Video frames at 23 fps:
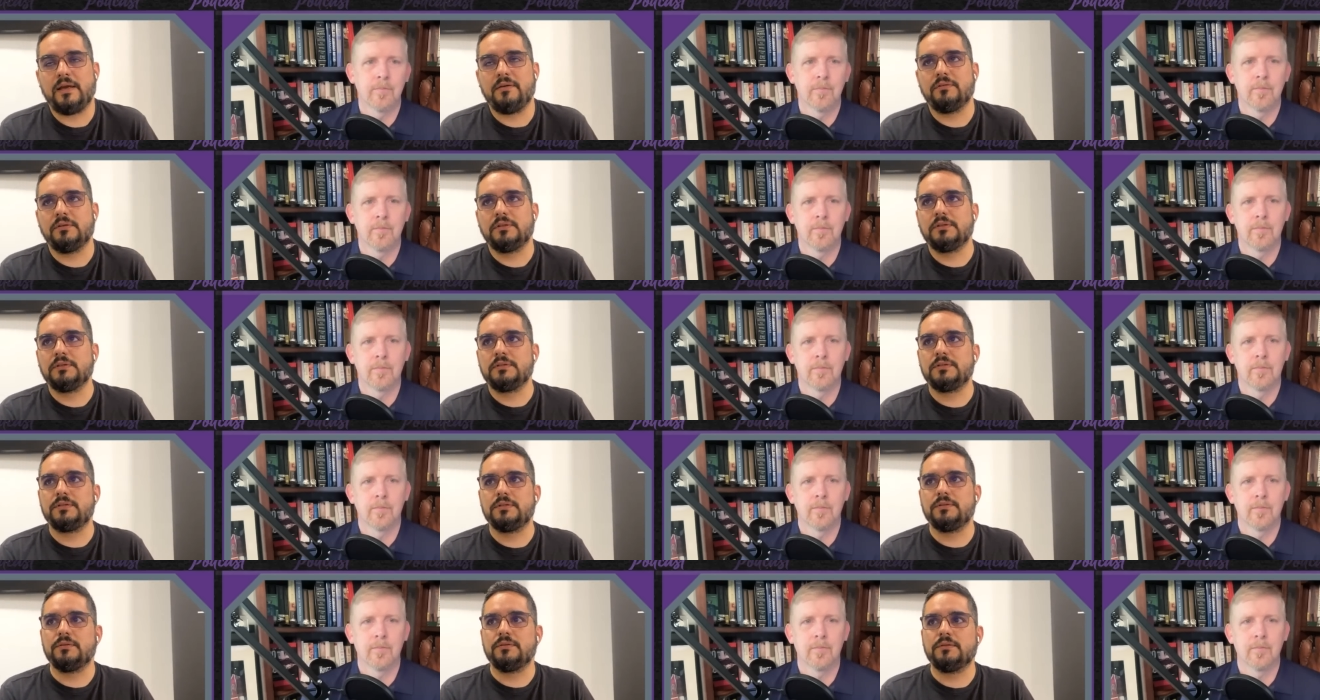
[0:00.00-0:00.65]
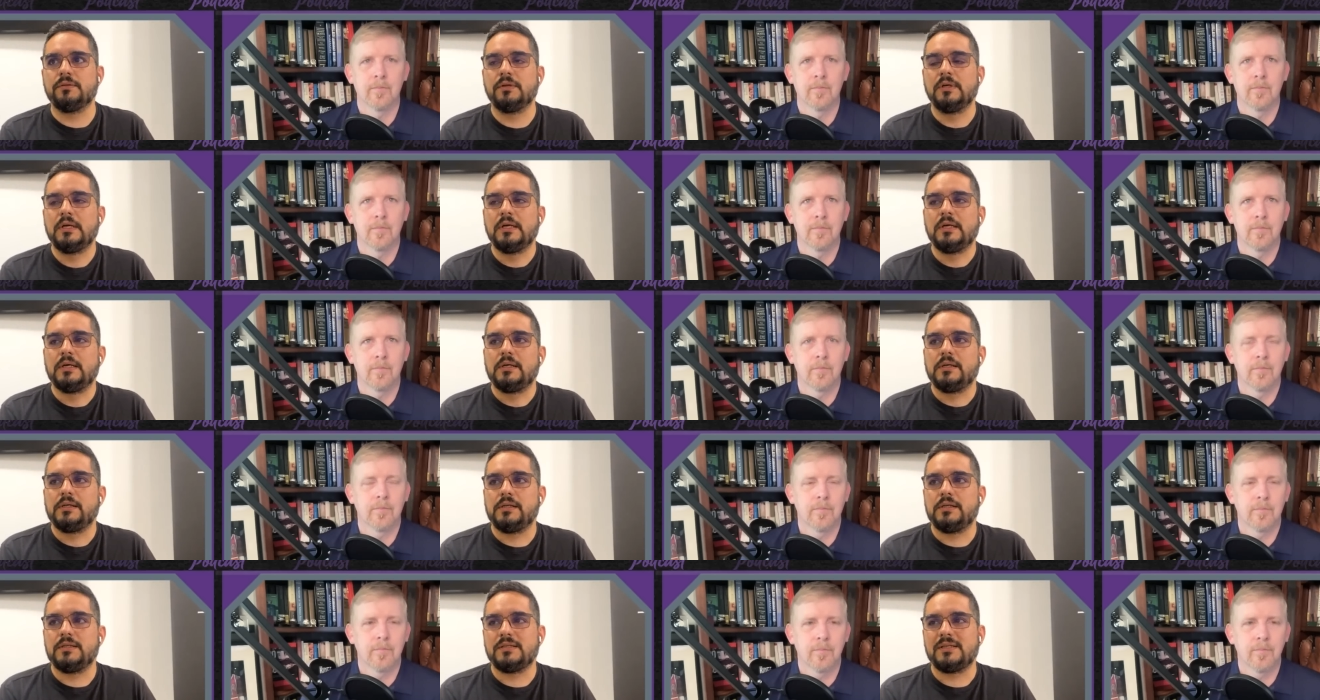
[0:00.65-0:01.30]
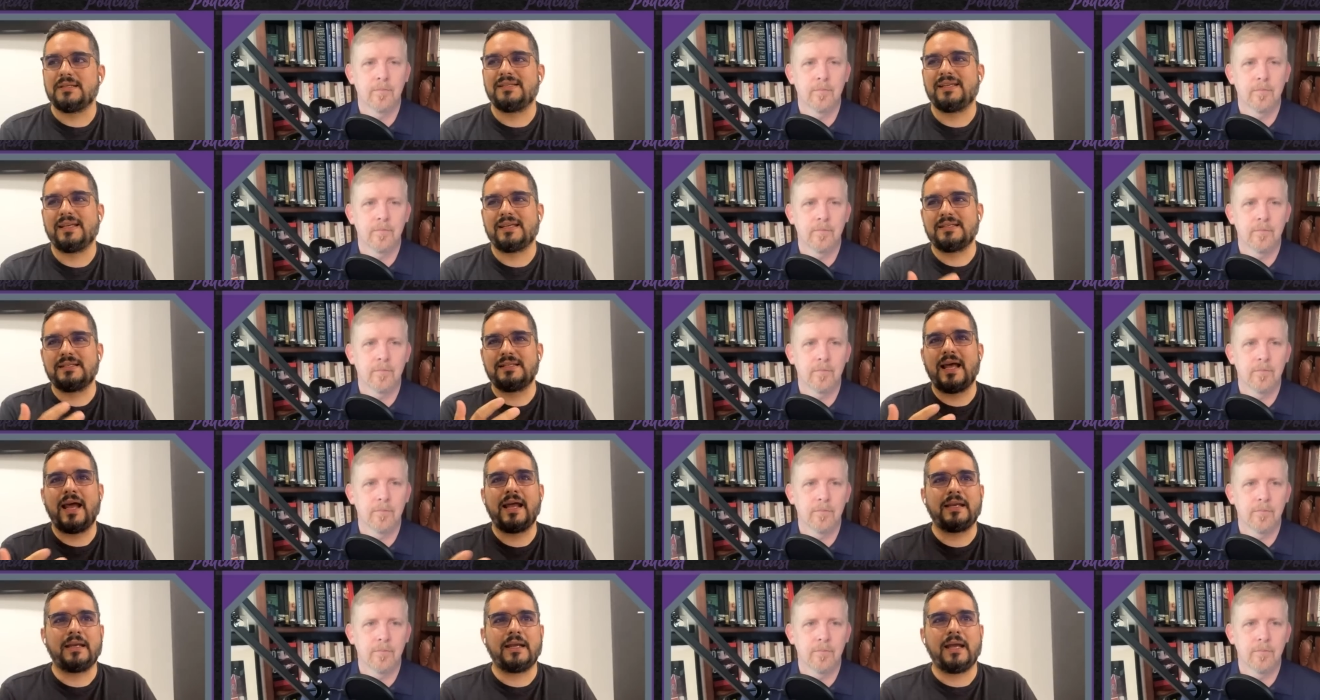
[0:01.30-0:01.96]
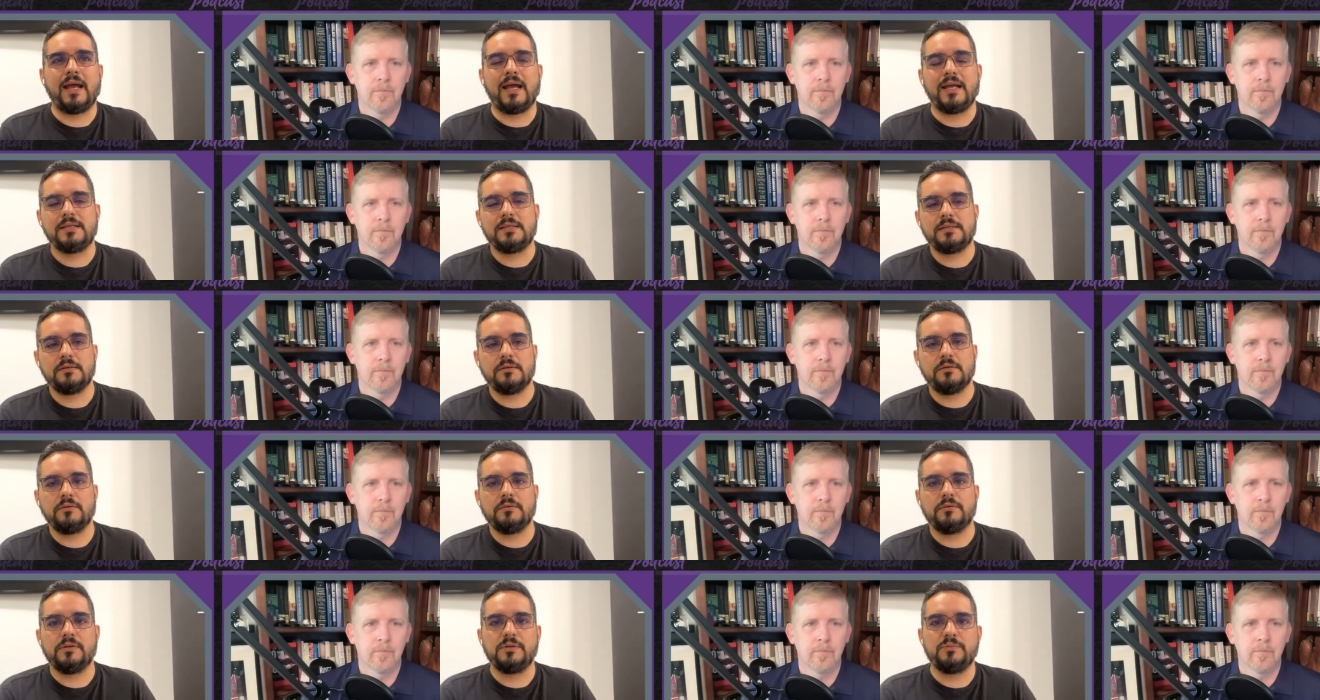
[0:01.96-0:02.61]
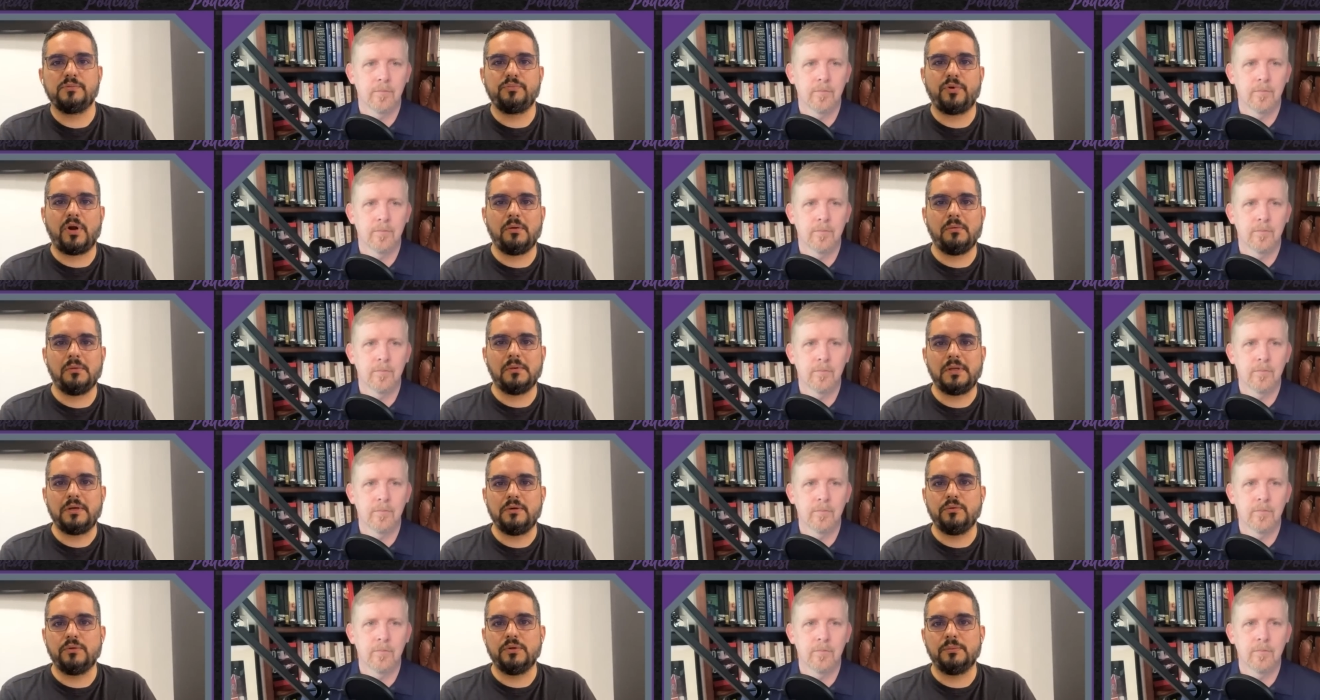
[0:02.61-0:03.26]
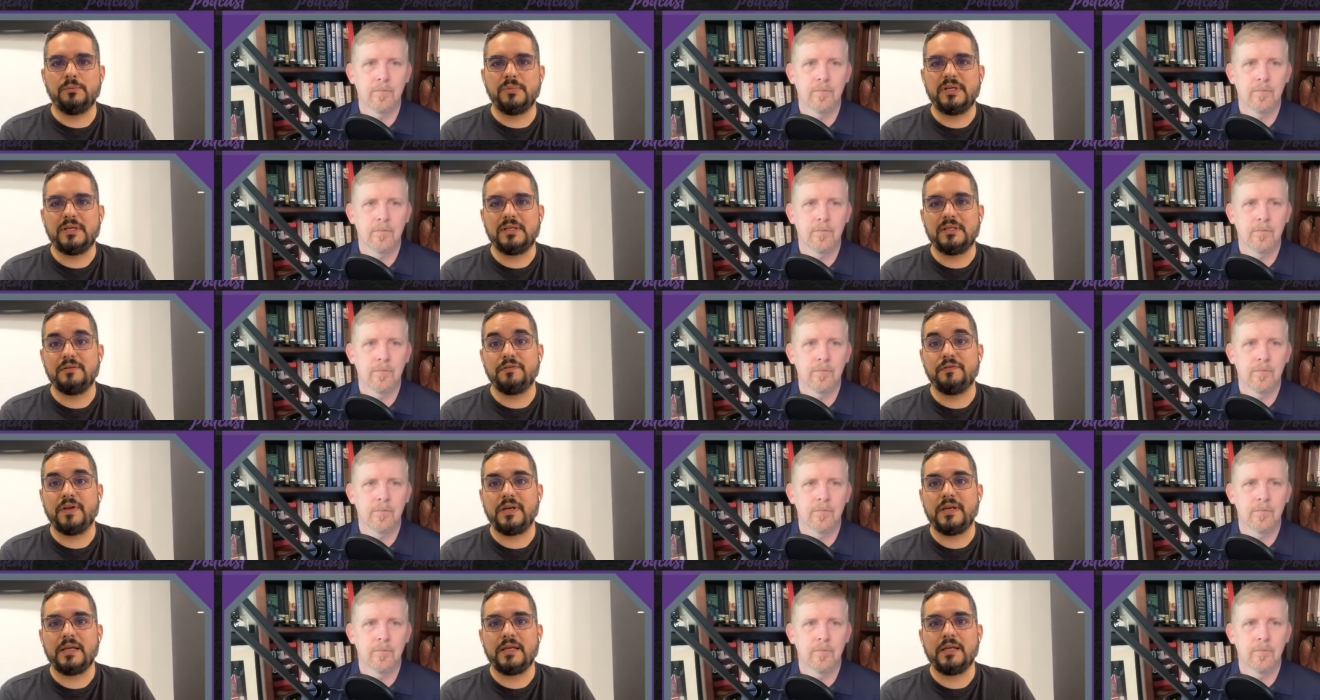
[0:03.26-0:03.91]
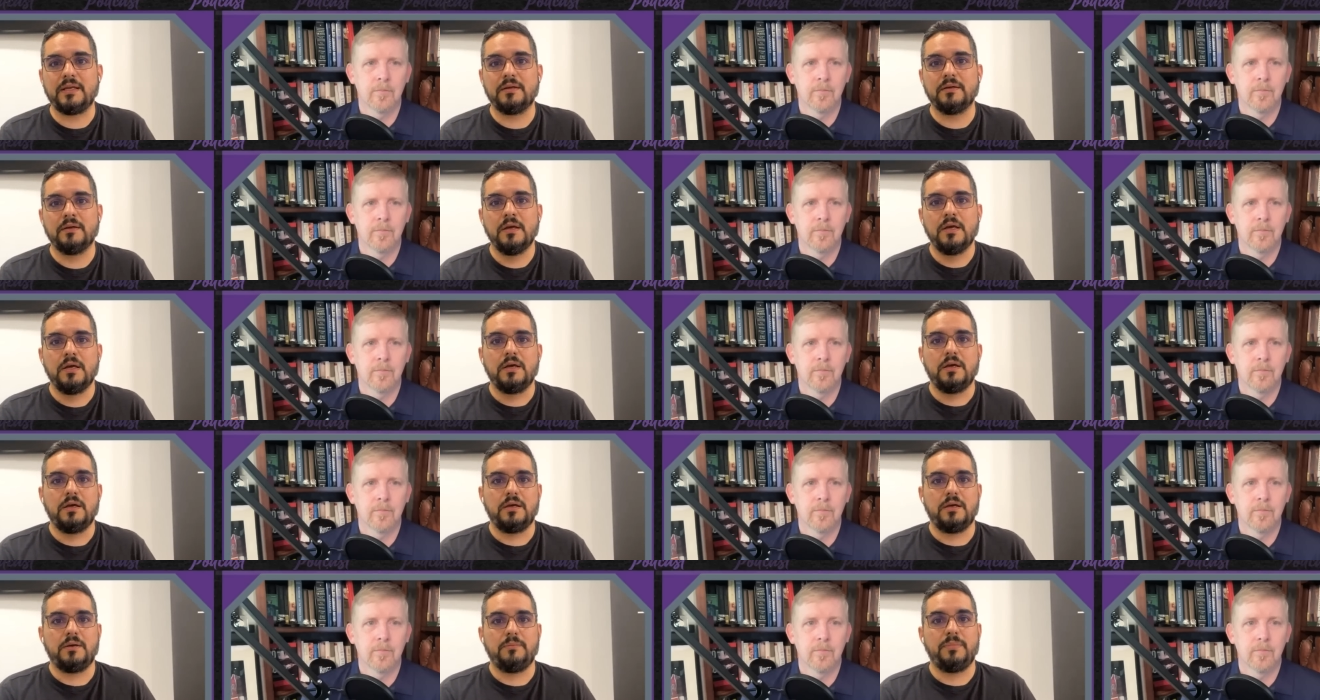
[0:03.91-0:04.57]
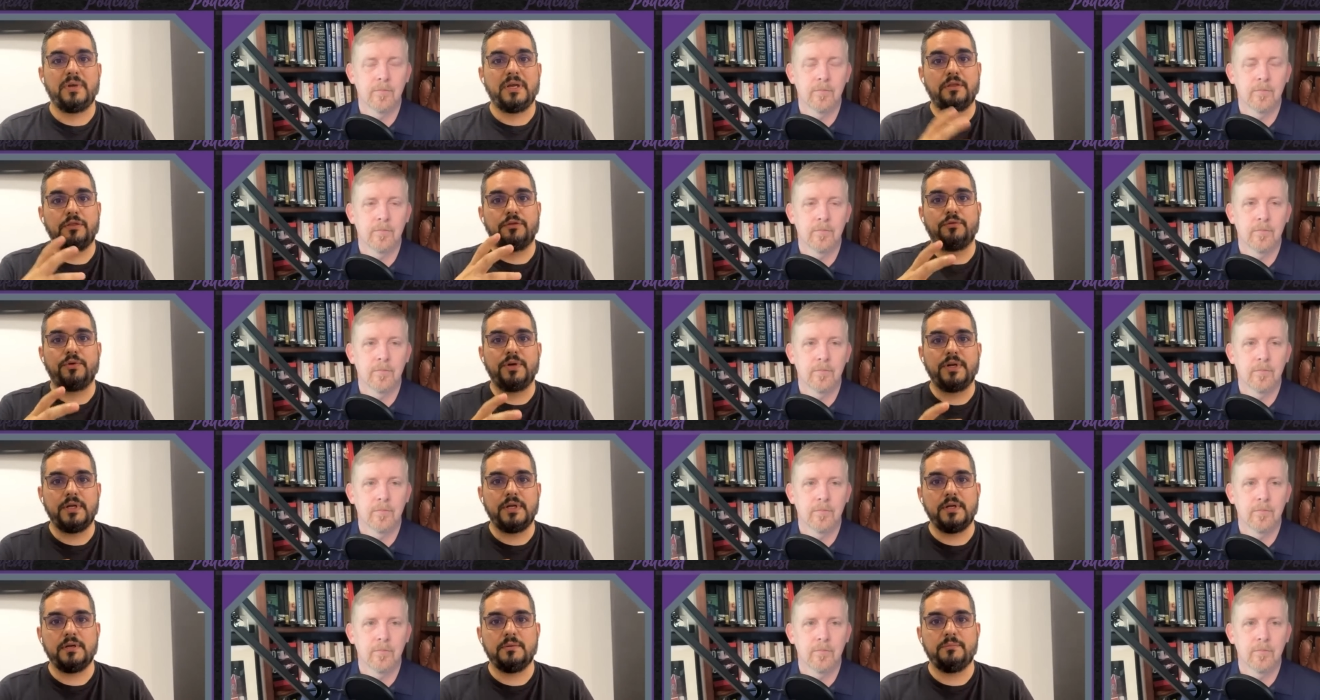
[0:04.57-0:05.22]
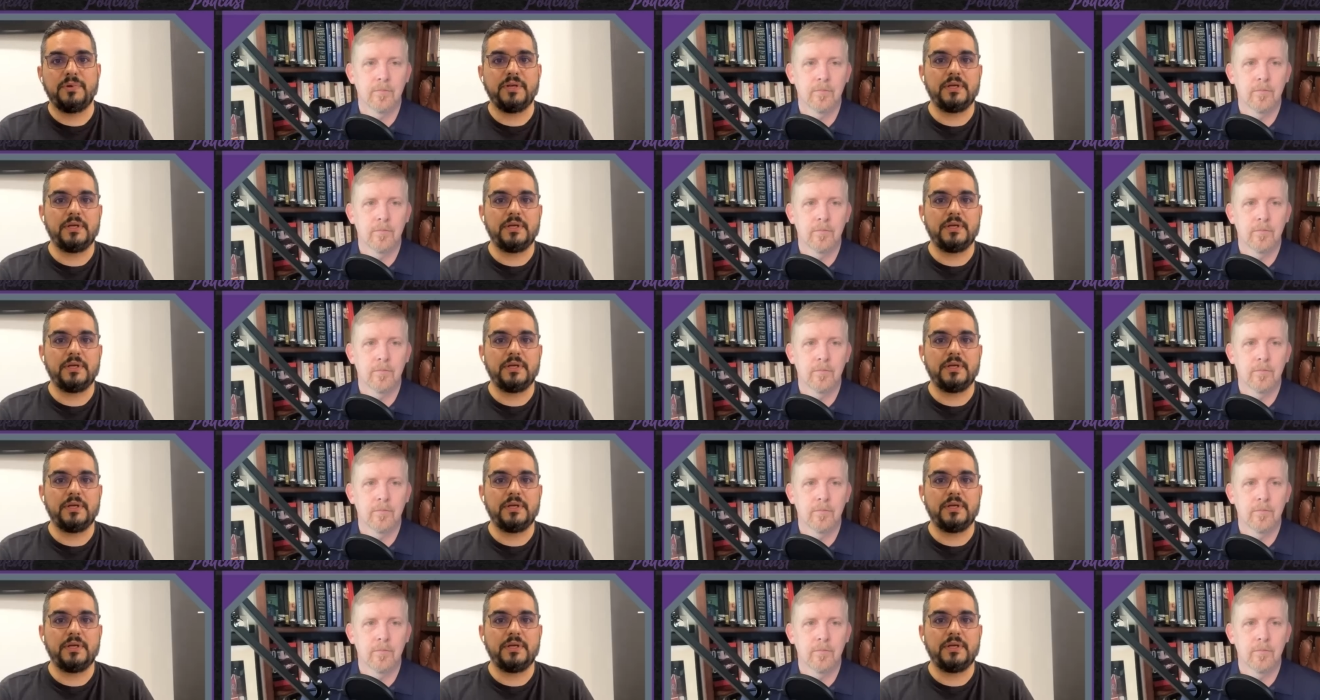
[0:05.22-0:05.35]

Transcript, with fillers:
Speaker 1: A level. To he's a six nine guy, so he probably will be defending a big three,